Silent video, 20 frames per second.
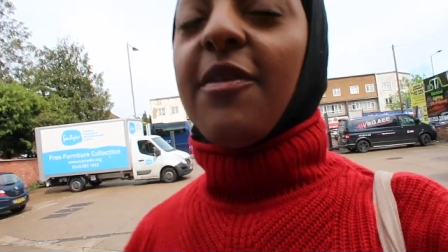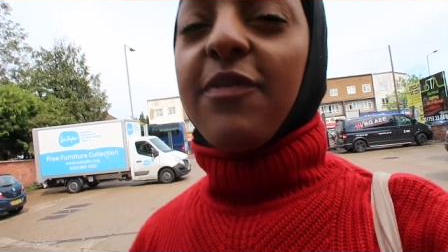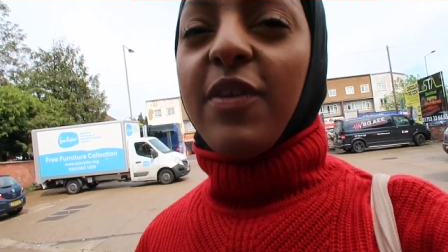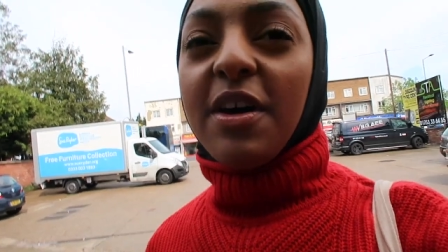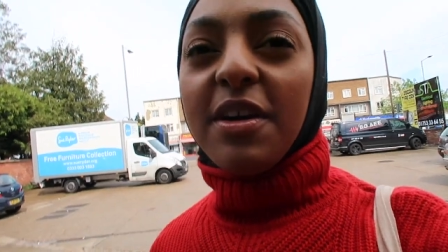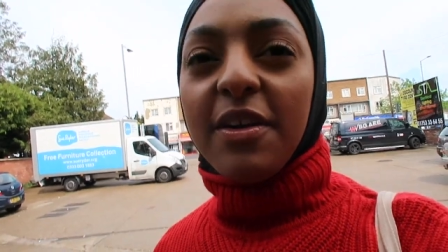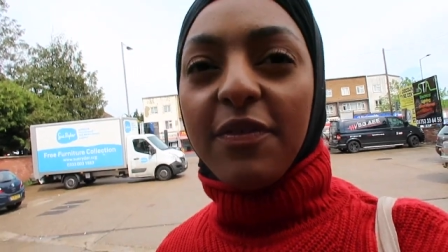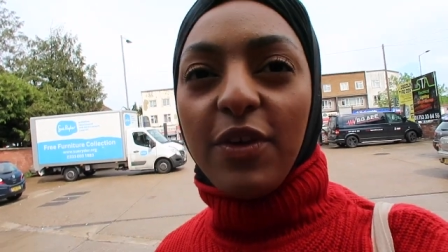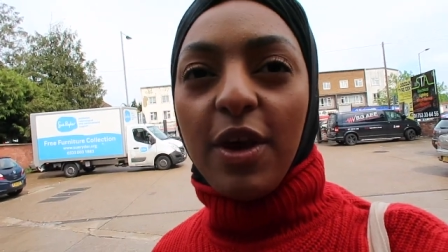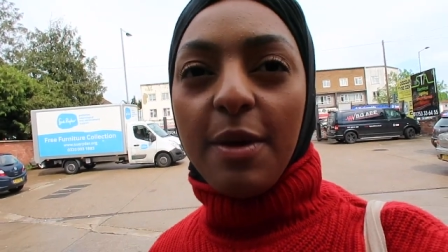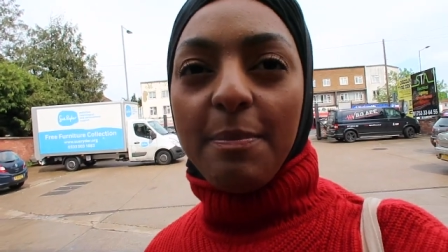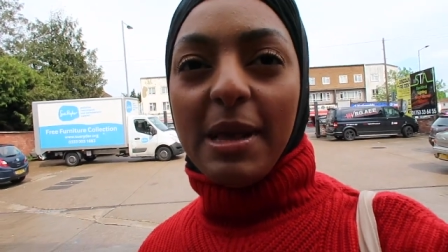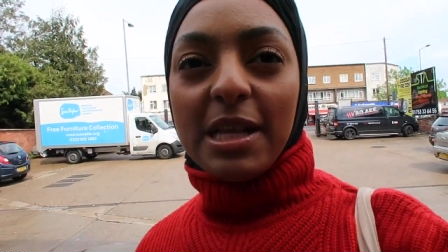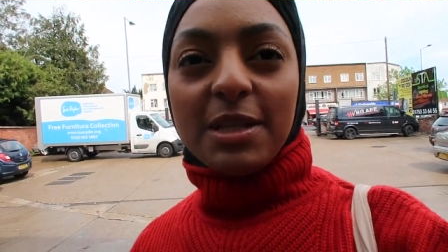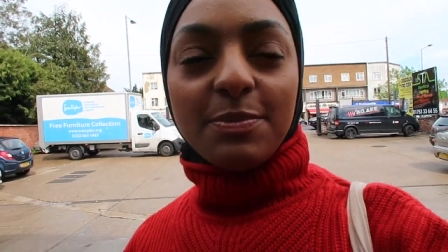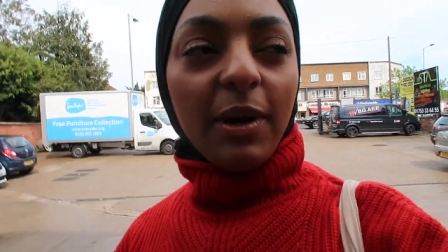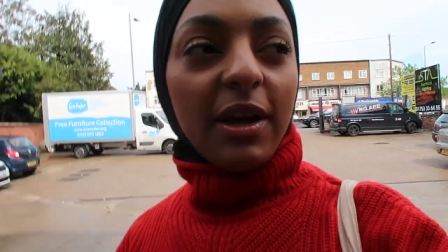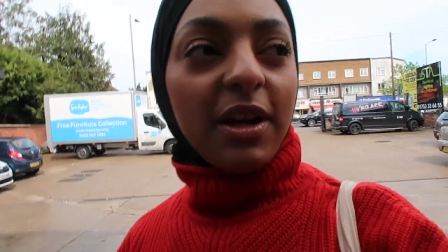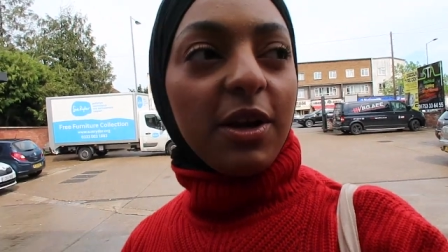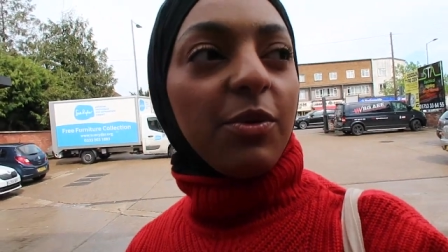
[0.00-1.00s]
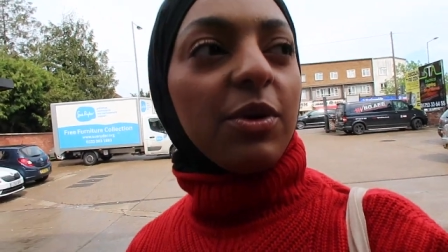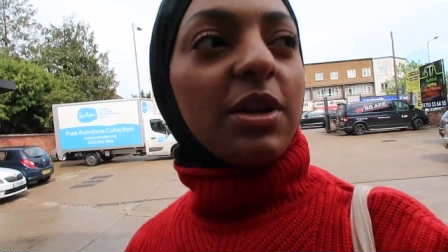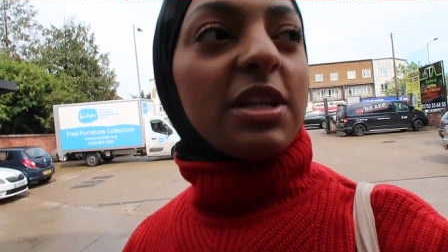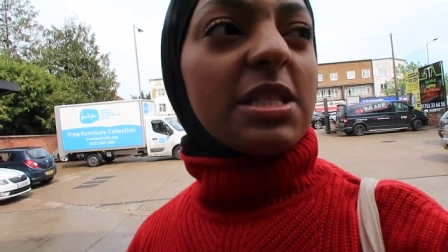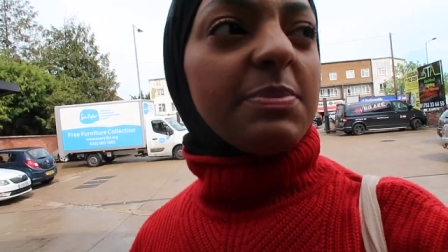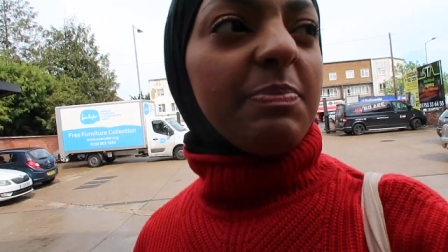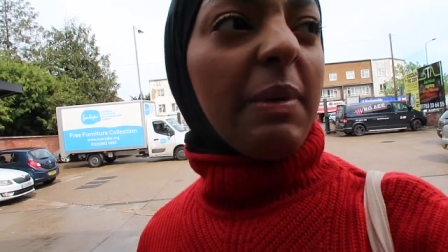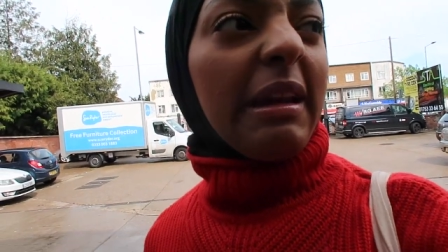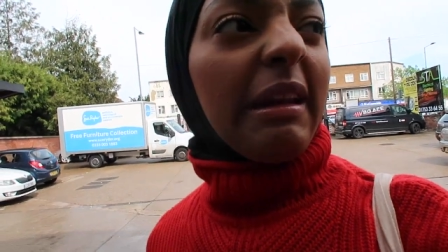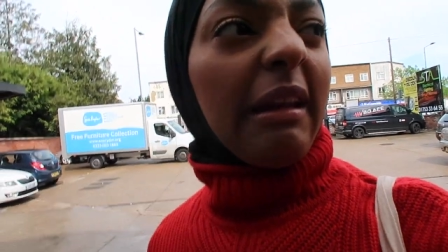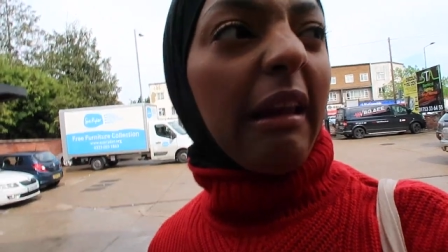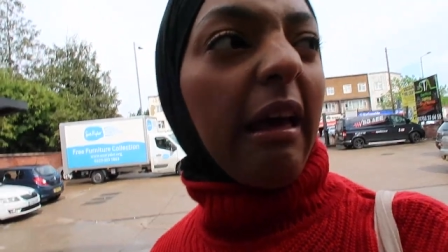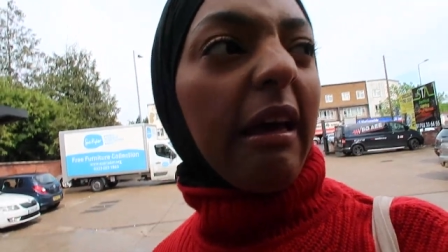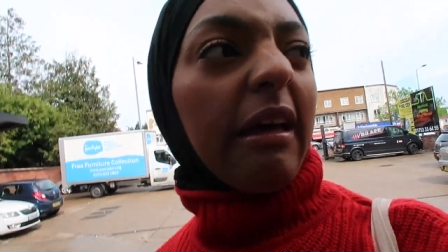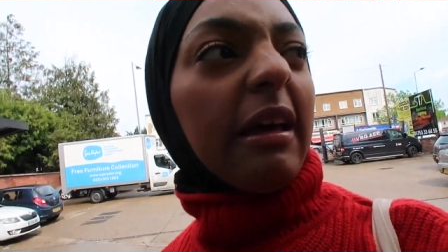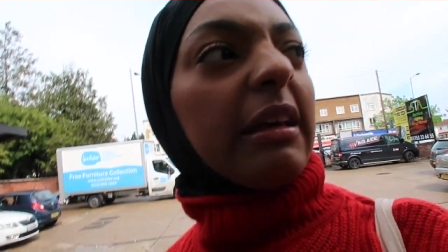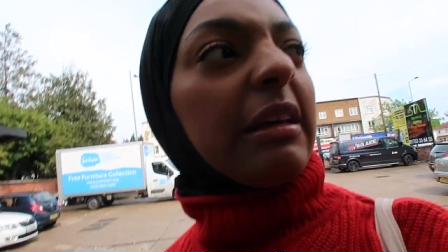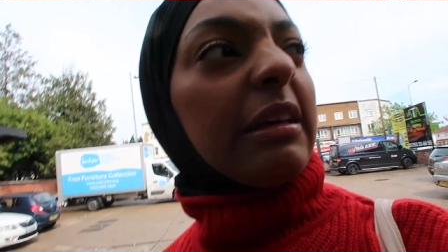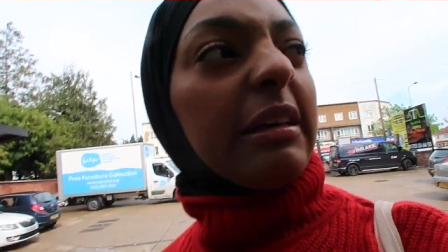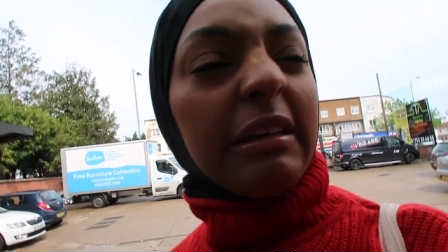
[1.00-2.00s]
I found a few bits, but I didn't want to spend
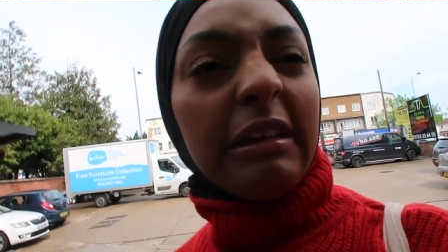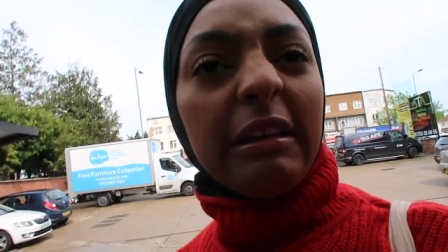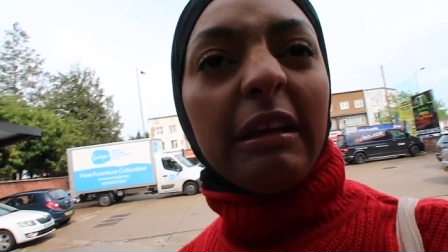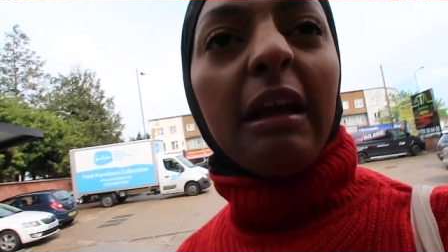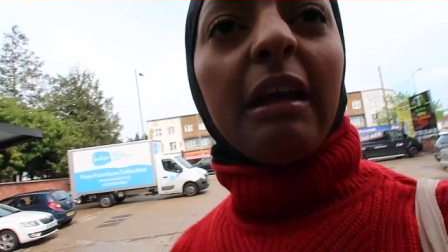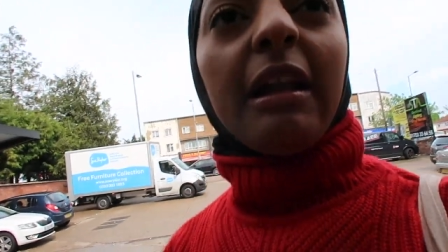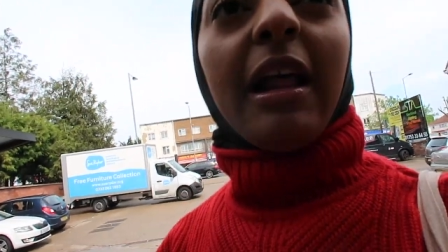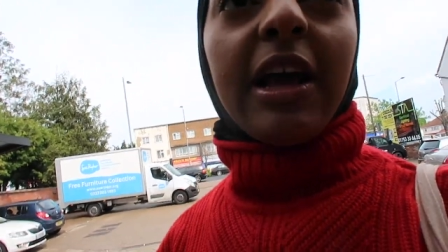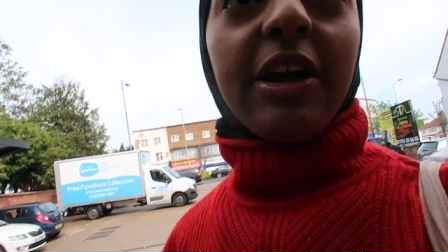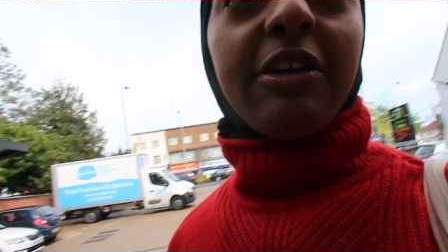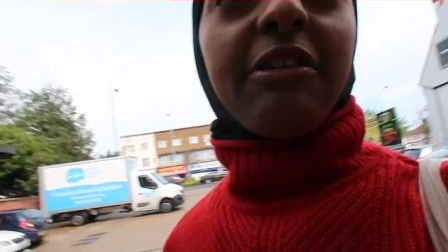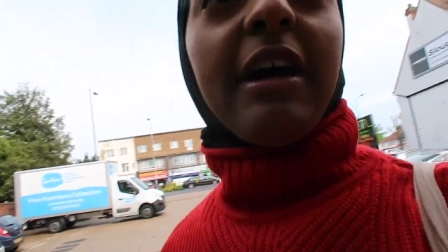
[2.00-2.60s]
like, you know, like